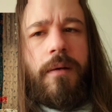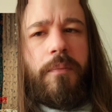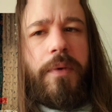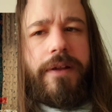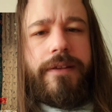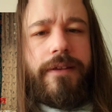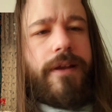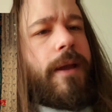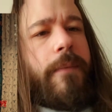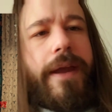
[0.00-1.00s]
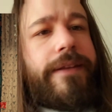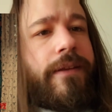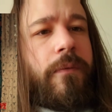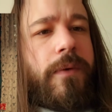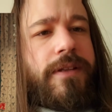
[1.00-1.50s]
But I might
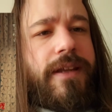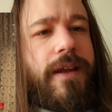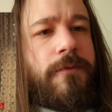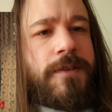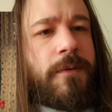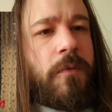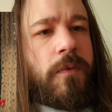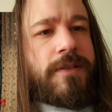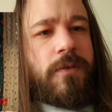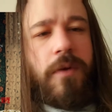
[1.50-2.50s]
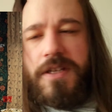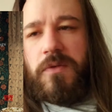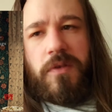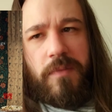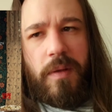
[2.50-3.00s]
one day if someone wants to watch it
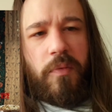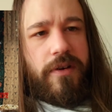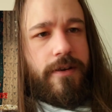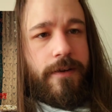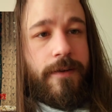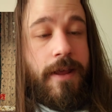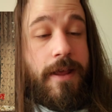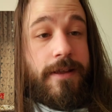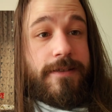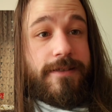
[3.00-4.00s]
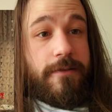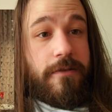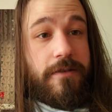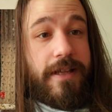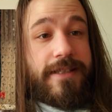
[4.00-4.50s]
with me. I'll put it on.
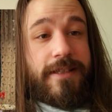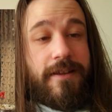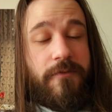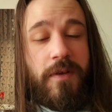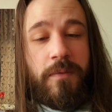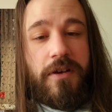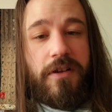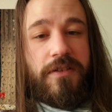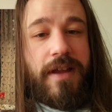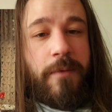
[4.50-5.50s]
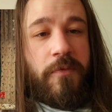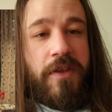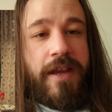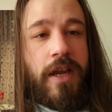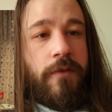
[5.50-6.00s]
So that's a film called I'm
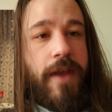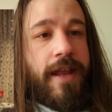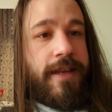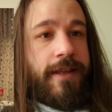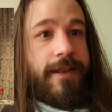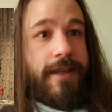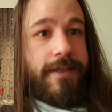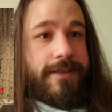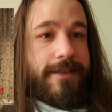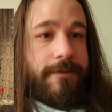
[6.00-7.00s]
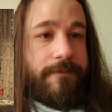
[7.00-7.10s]
Thinking of Ending Things.